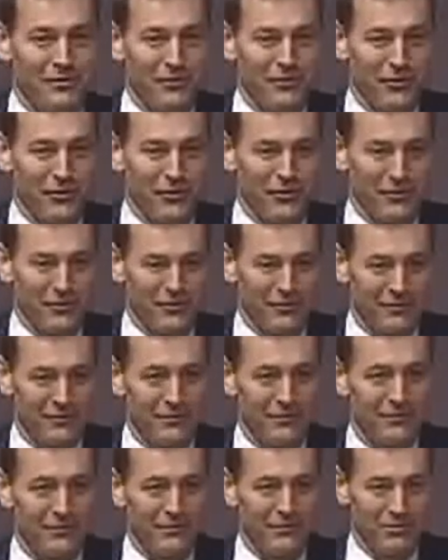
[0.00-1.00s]
of greater than
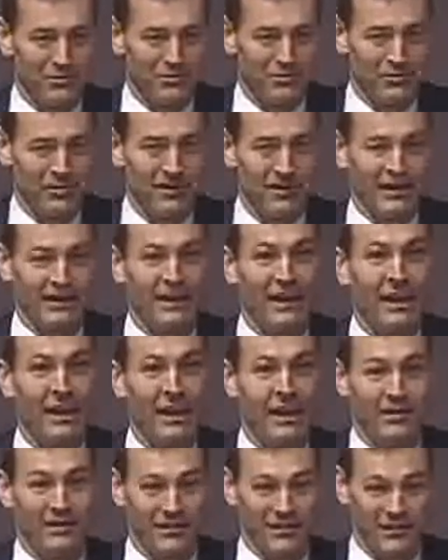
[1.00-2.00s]
70% at
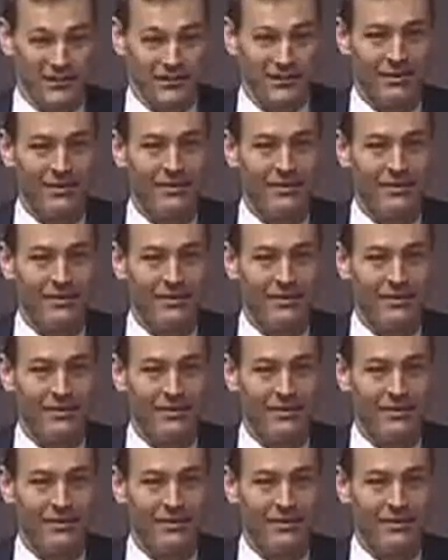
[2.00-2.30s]
cath.